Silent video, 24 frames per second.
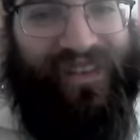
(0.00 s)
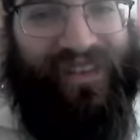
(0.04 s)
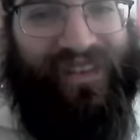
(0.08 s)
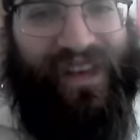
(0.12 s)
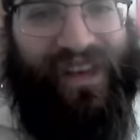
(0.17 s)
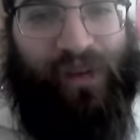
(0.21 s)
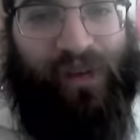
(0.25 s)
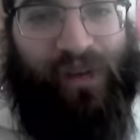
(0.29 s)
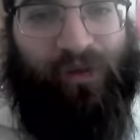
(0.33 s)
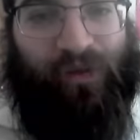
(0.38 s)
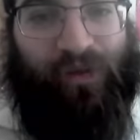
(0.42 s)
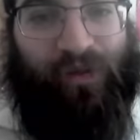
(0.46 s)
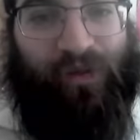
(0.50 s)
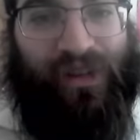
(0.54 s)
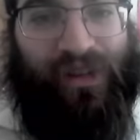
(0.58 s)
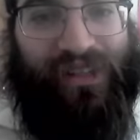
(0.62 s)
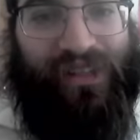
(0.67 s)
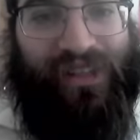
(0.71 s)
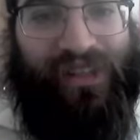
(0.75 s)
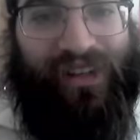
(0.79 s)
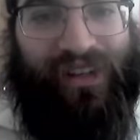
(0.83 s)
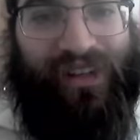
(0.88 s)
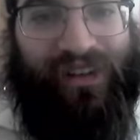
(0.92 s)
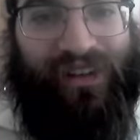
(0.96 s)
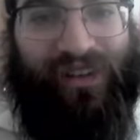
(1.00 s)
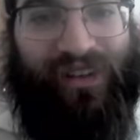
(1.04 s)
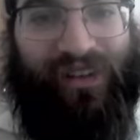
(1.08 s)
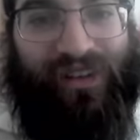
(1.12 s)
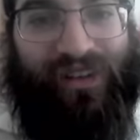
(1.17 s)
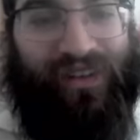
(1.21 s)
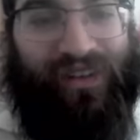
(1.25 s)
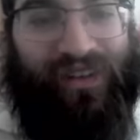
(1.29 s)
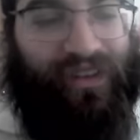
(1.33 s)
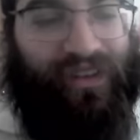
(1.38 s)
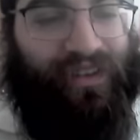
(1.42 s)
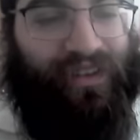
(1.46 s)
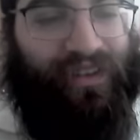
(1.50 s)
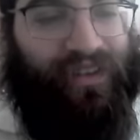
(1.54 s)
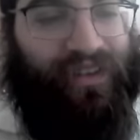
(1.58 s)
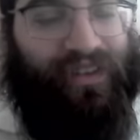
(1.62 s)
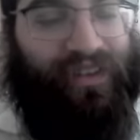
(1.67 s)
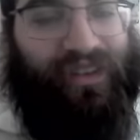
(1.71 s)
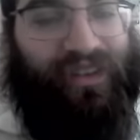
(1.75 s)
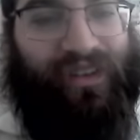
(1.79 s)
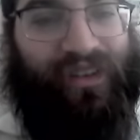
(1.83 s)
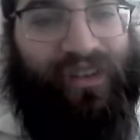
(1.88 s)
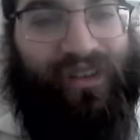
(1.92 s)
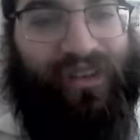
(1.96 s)
Anyone want to share?
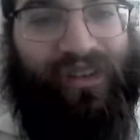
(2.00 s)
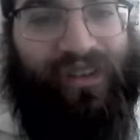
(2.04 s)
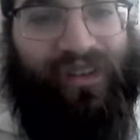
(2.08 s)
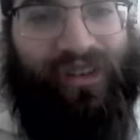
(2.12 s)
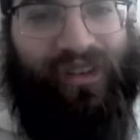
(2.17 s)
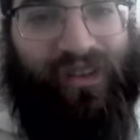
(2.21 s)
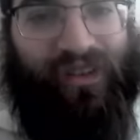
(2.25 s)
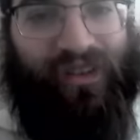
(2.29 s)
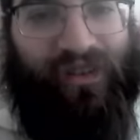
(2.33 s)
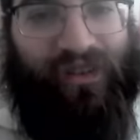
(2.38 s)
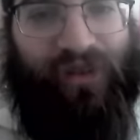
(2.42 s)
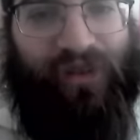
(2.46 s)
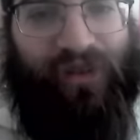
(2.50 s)
The